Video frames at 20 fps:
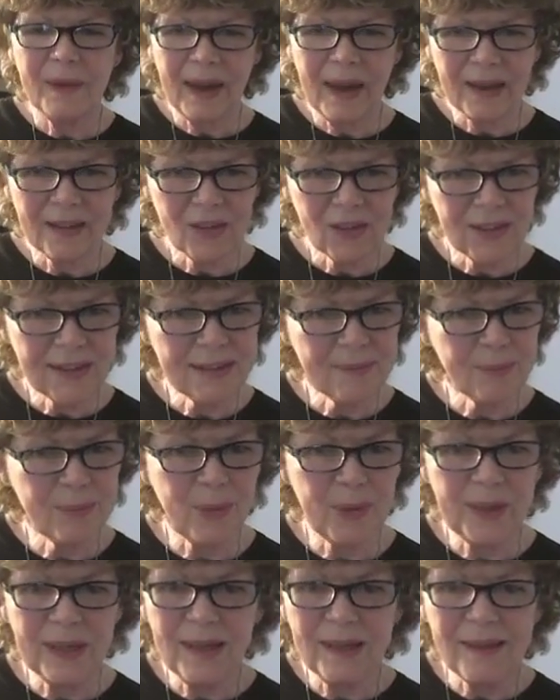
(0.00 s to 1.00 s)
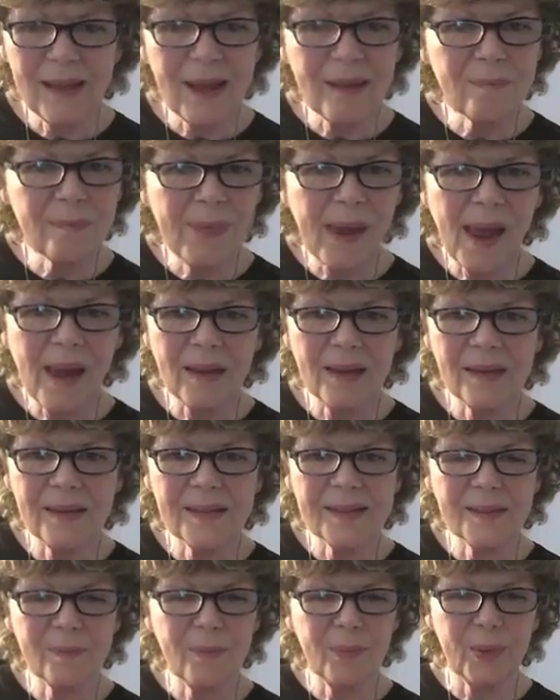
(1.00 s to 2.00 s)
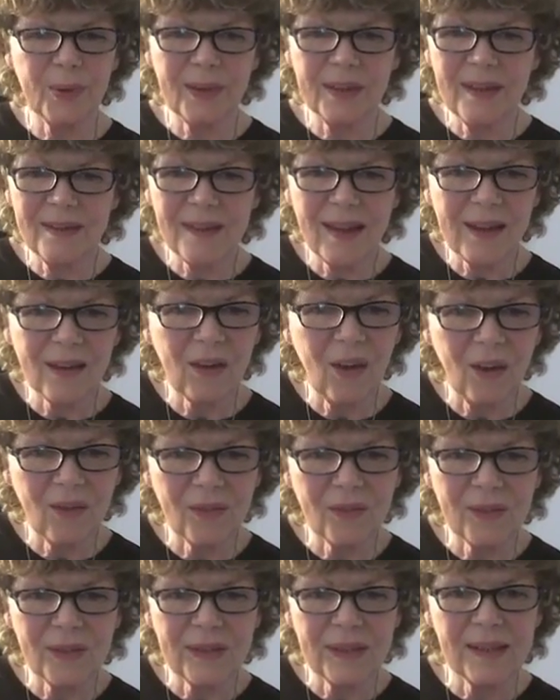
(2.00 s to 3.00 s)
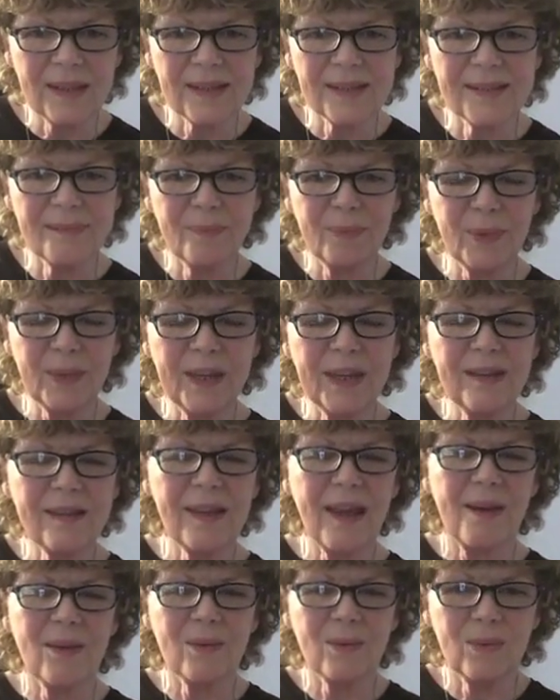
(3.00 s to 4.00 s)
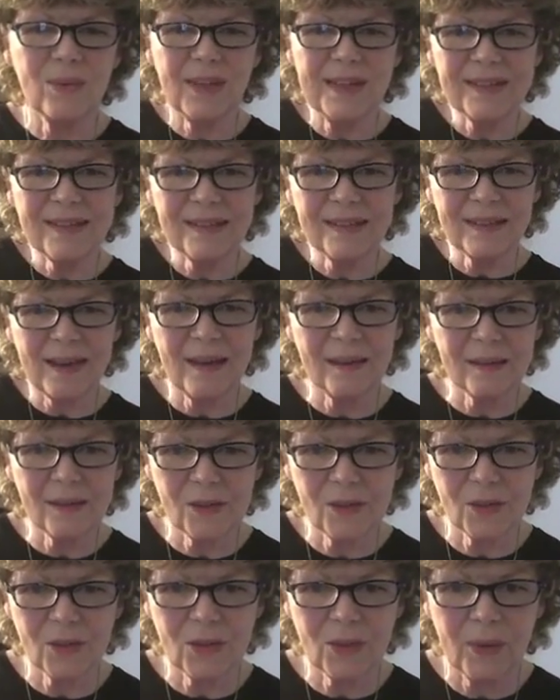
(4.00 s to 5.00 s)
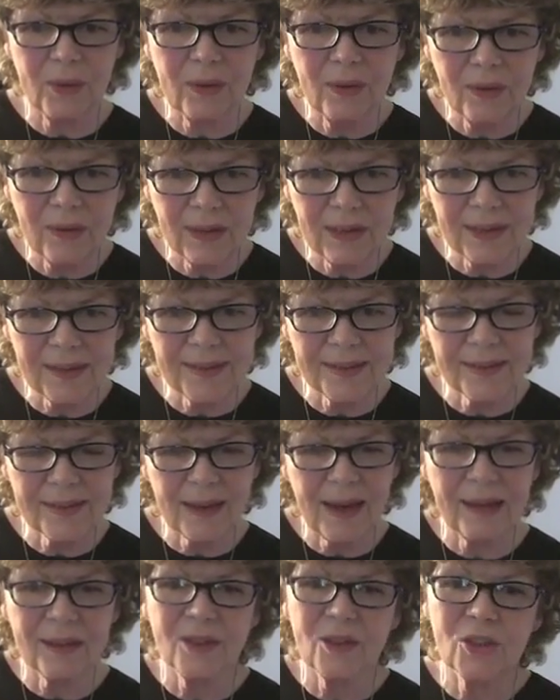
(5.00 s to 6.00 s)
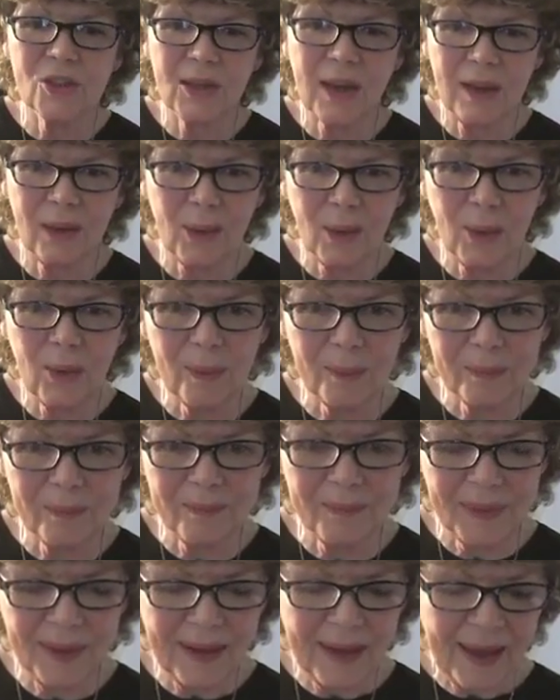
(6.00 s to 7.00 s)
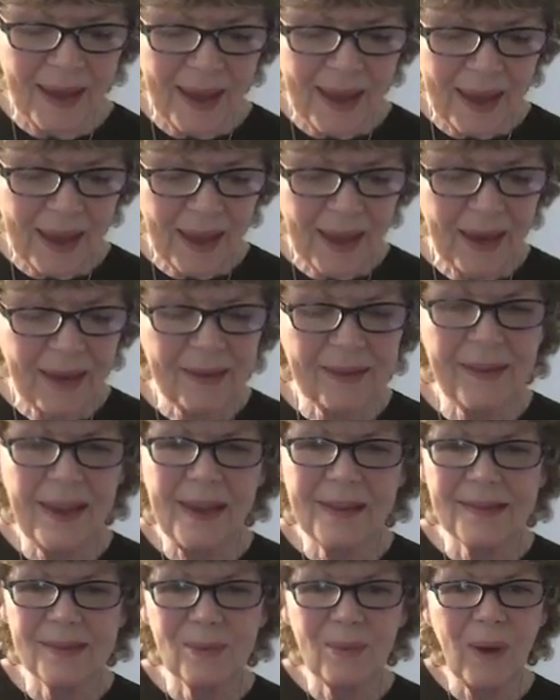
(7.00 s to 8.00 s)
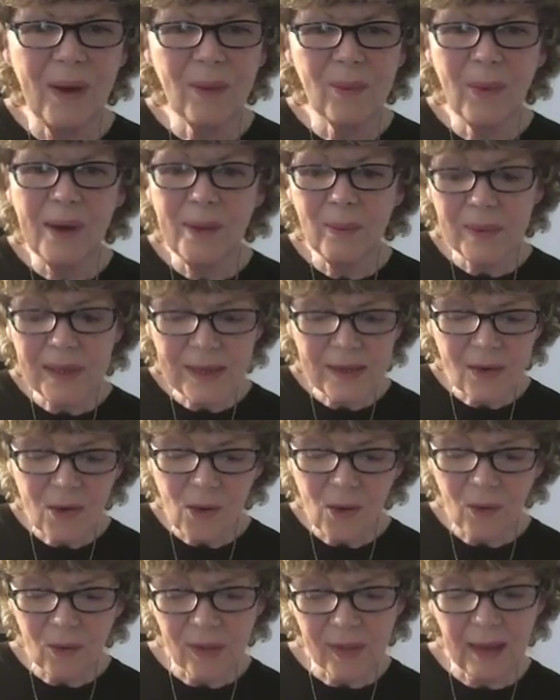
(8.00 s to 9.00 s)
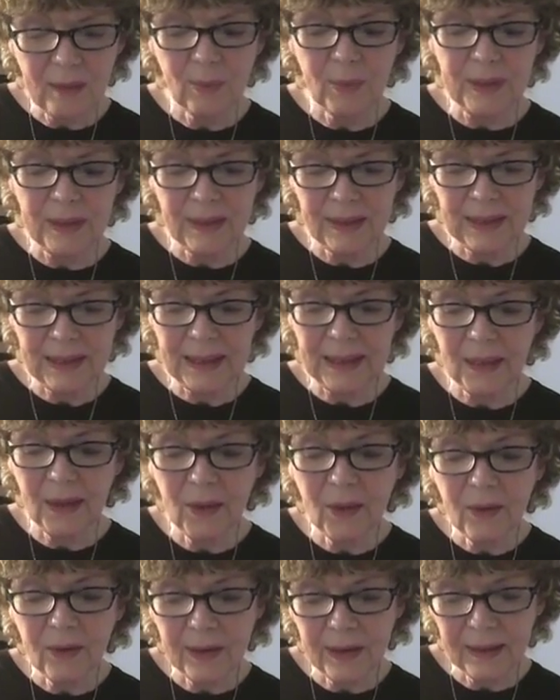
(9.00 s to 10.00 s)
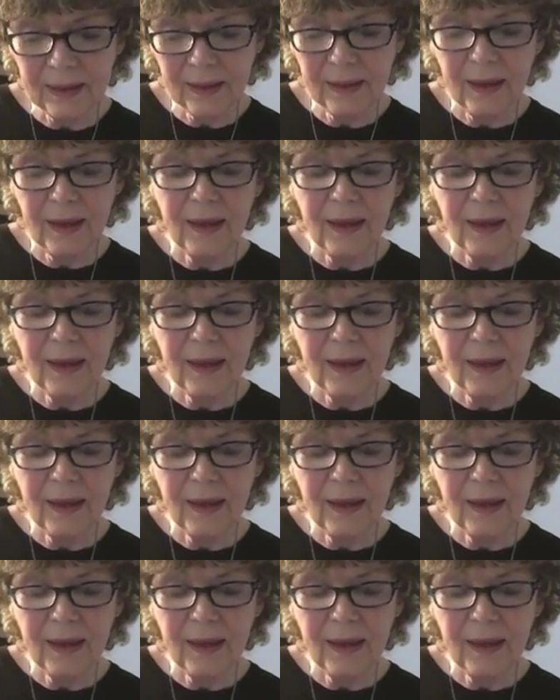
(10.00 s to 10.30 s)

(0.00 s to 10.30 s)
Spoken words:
and just bringing that balance, bringing that confidence, bringing that rest and assurance and shalom. And that's one way we know that we are hearing